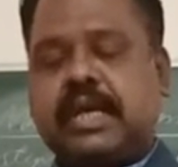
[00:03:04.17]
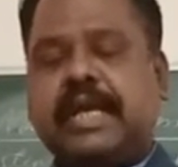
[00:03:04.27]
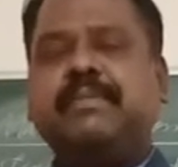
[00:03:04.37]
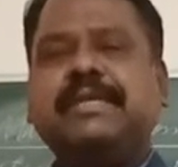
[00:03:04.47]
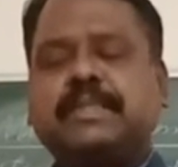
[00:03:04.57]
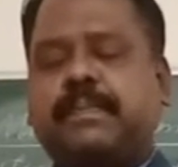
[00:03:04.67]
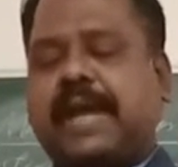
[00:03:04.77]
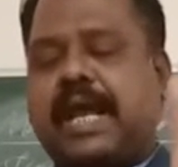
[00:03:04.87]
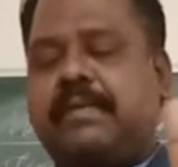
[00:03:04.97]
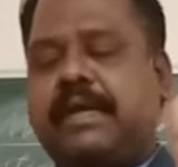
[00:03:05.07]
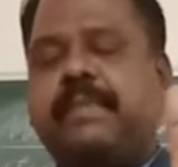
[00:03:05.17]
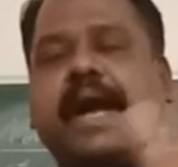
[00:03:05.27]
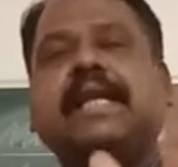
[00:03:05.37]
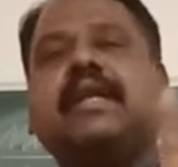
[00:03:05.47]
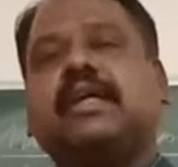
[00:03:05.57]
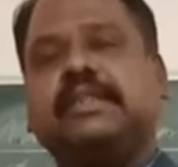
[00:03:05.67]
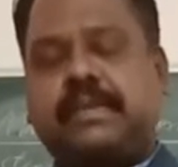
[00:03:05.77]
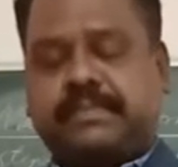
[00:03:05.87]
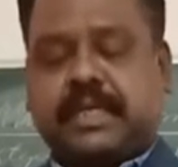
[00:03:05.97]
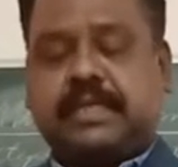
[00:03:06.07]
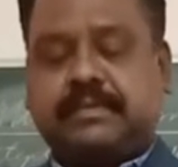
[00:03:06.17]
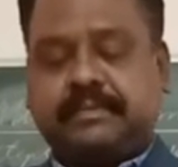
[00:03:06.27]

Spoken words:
It means a private final consumption.